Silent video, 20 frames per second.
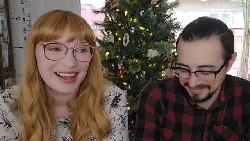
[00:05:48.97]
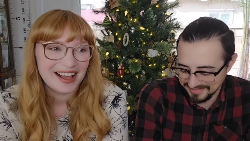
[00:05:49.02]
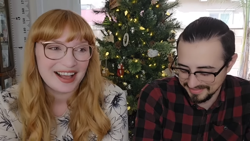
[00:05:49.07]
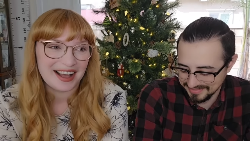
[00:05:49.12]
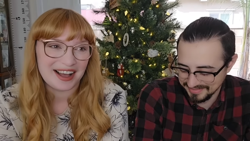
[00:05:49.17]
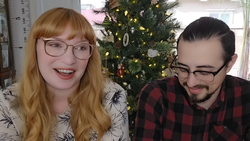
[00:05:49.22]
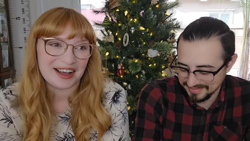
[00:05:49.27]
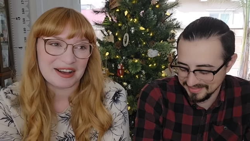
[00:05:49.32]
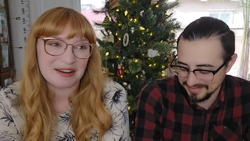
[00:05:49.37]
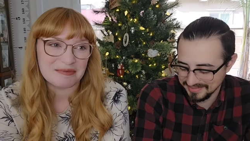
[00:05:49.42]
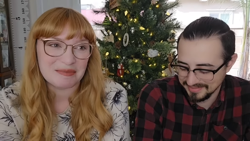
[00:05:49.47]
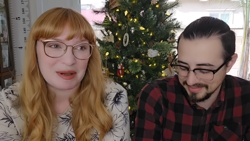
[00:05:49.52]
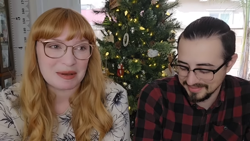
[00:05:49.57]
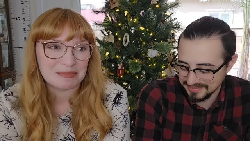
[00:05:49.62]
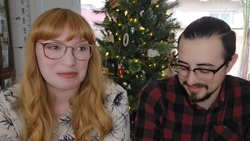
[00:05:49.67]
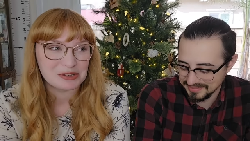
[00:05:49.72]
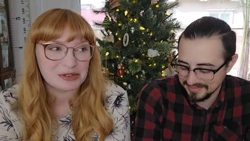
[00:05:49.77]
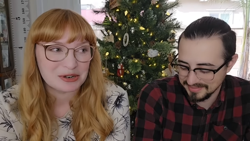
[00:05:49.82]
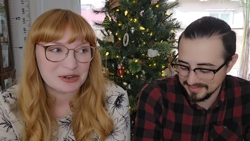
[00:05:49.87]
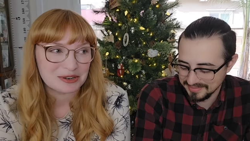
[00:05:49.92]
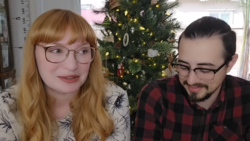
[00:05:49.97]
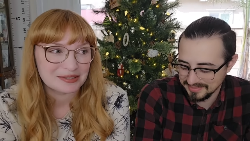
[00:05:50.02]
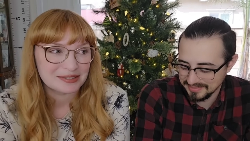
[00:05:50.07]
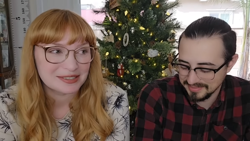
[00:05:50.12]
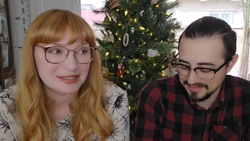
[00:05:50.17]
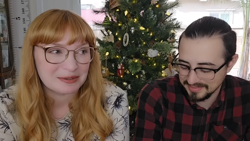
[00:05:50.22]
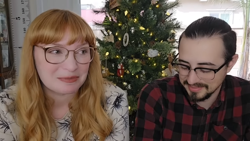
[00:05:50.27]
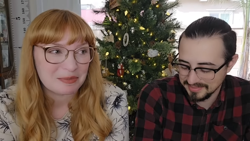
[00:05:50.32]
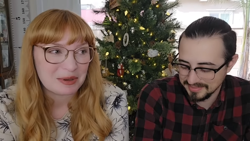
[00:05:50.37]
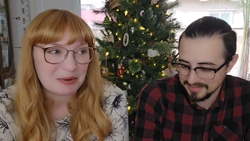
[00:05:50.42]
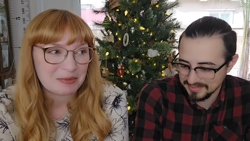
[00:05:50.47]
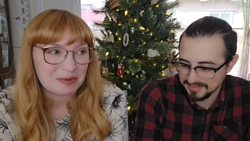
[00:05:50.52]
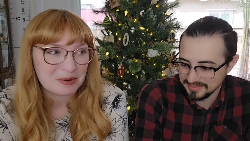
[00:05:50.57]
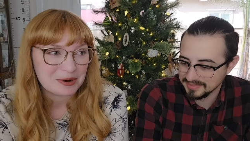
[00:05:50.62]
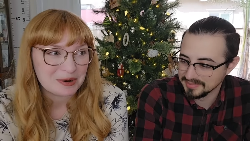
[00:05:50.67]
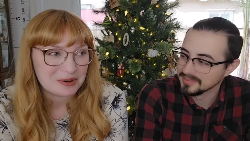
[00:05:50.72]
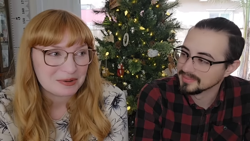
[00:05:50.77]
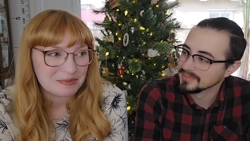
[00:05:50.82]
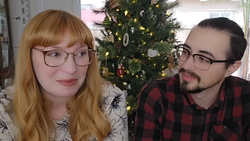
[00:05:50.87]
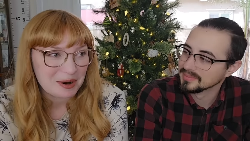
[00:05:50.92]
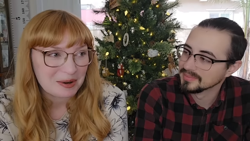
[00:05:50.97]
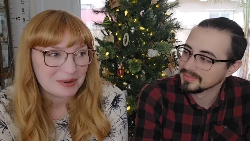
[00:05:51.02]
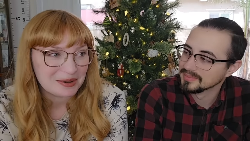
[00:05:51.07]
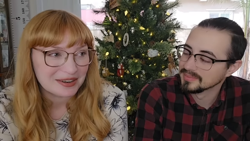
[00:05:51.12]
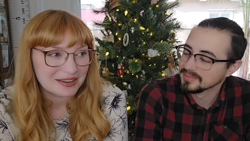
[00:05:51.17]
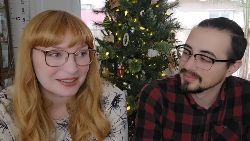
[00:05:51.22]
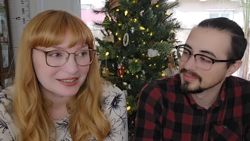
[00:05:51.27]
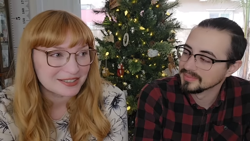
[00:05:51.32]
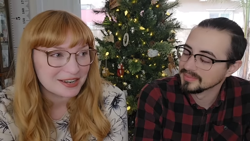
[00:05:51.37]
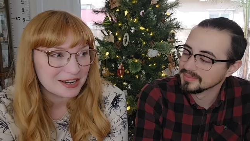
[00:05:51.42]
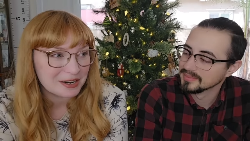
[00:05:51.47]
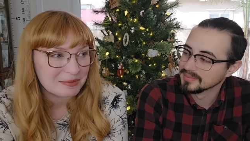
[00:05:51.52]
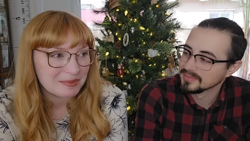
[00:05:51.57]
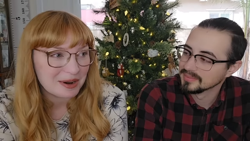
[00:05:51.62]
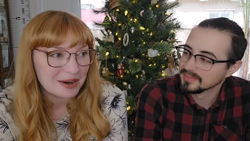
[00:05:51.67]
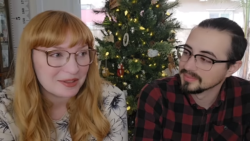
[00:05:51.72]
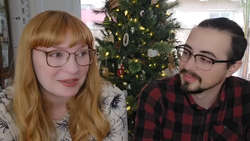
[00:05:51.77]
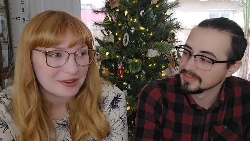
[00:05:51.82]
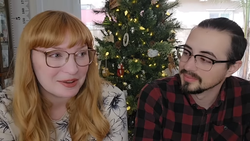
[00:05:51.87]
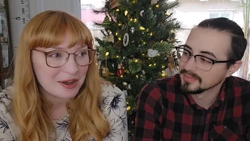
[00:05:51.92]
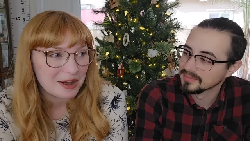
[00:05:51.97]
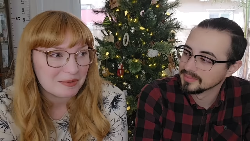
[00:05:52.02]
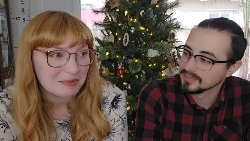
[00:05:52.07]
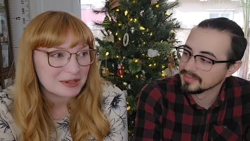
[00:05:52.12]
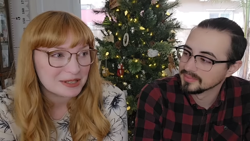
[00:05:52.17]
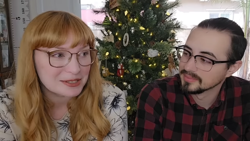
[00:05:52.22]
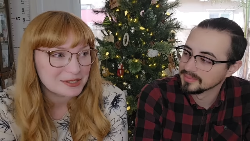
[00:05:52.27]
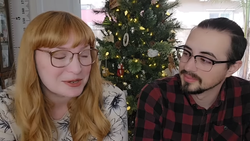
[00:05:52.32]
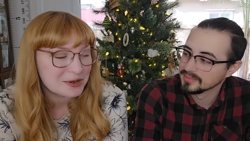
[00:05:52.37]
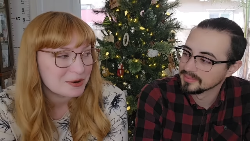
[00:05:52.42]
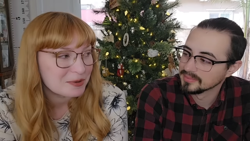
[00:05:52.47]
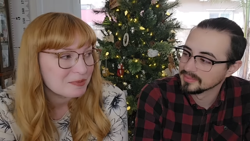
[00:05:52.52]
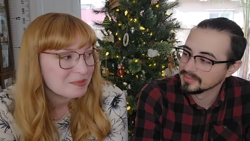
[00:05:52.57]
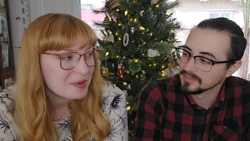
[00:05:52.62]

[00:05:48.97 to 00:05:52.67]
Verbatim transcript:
Speaker 1: um, I'm sure some people are probably going to talk about it in the comments too.